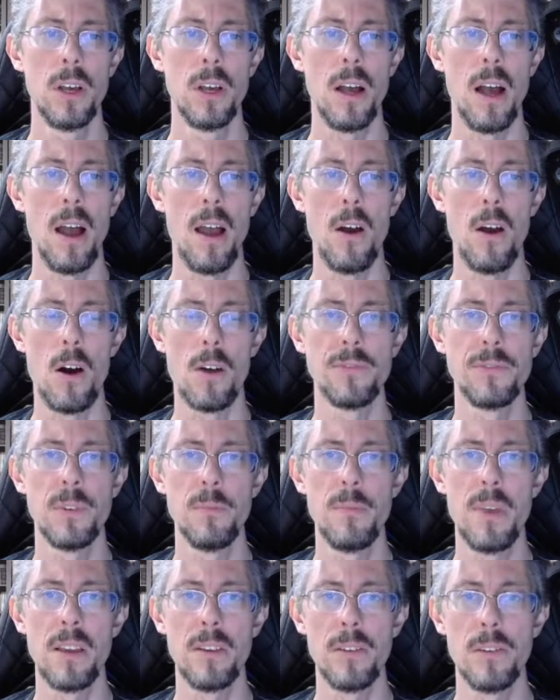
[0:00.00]
I often
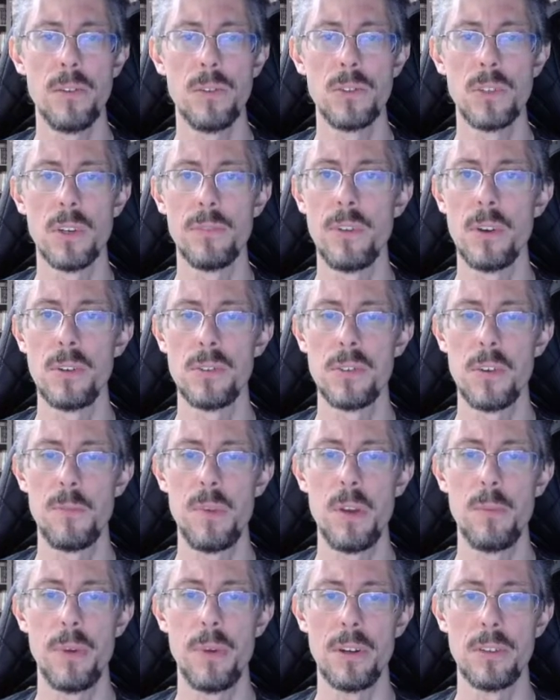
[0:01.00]
make use of Joseph
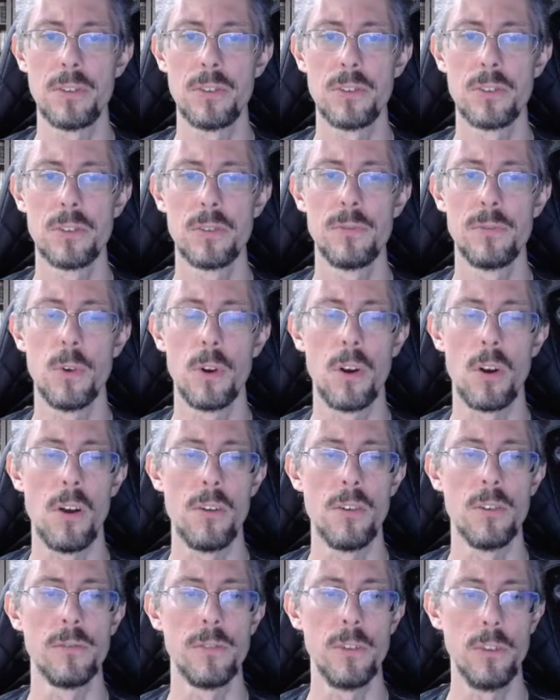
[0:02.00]
Pieper's Four
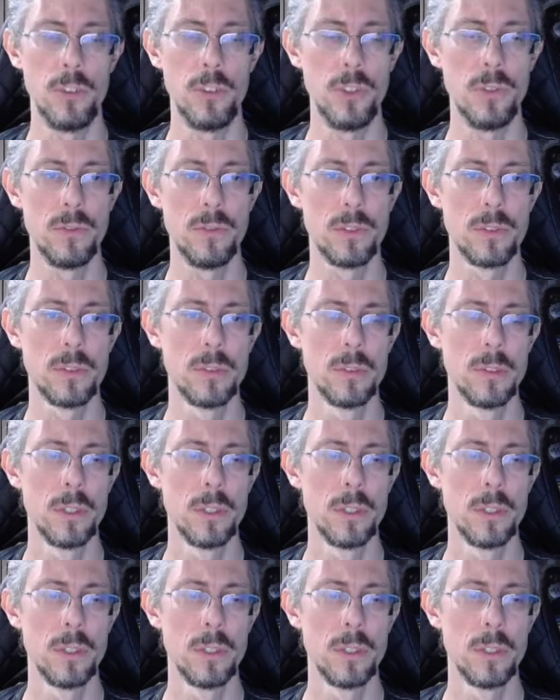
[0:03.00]
Cardinal Virtues.